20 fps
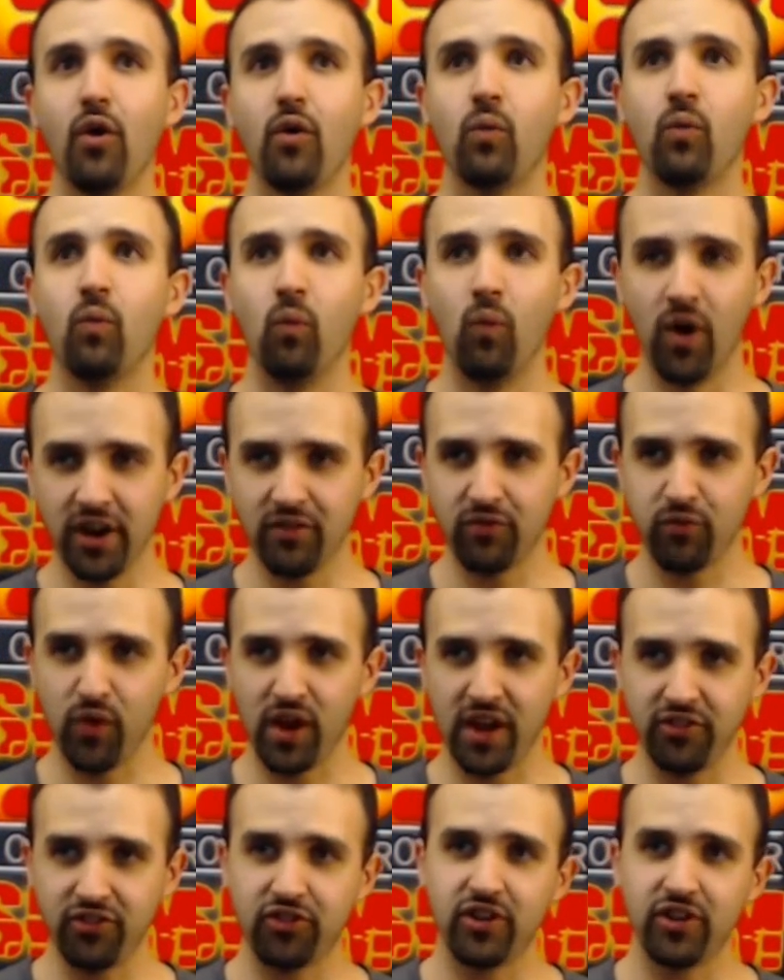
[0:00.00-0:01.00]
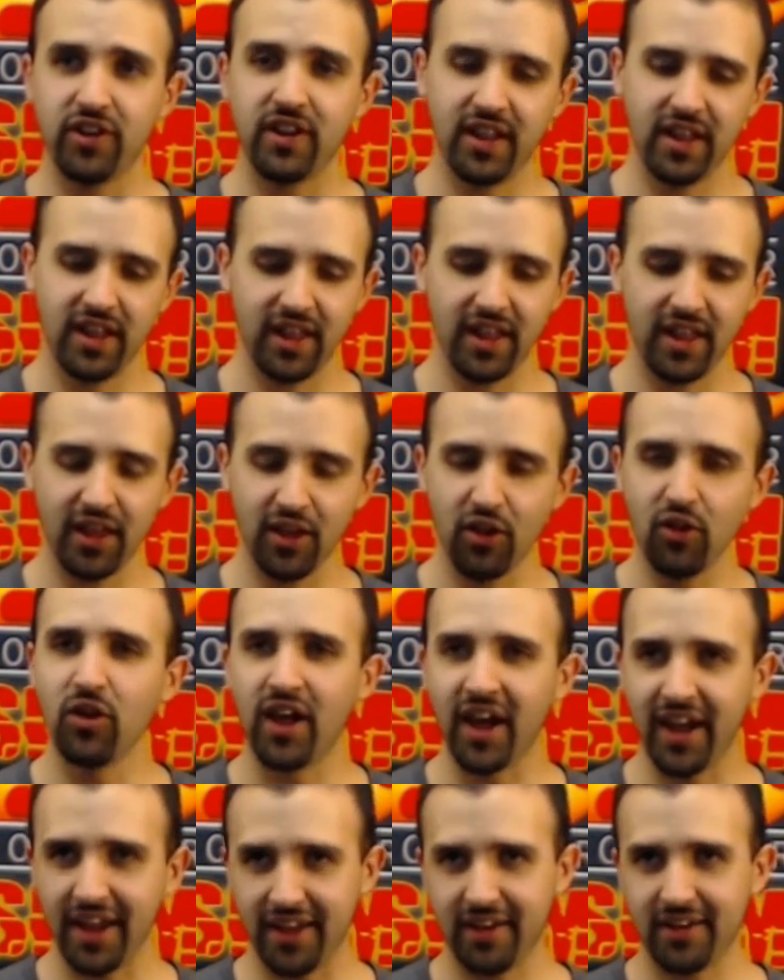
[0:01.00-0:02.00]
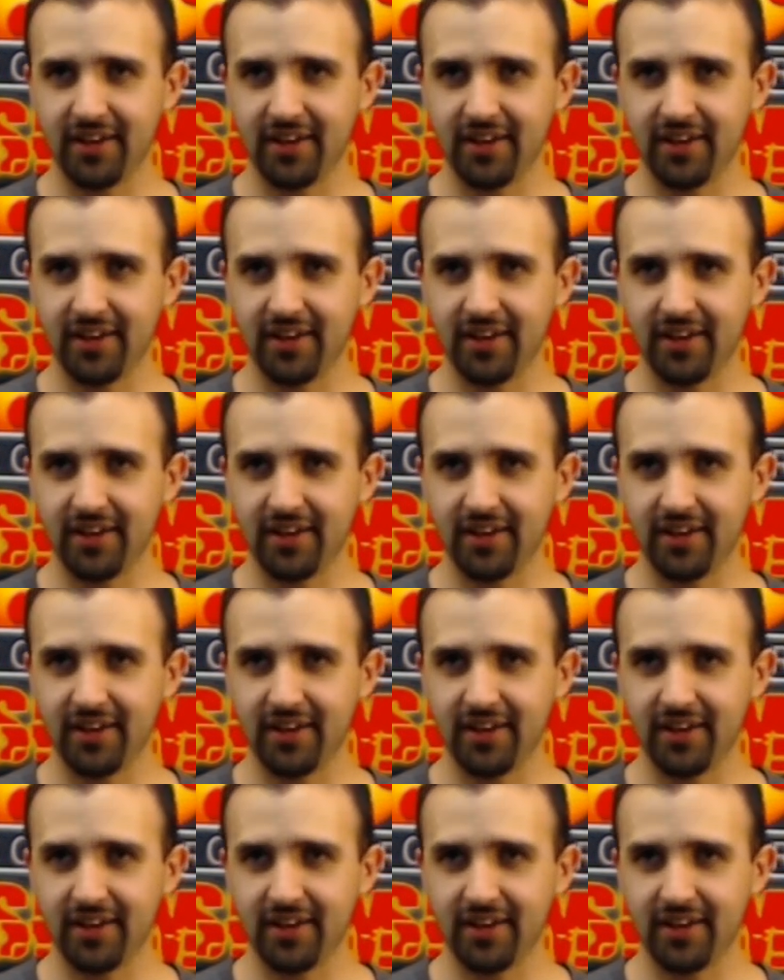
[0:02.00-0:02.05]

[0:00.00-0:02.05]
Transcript: One of which he'll like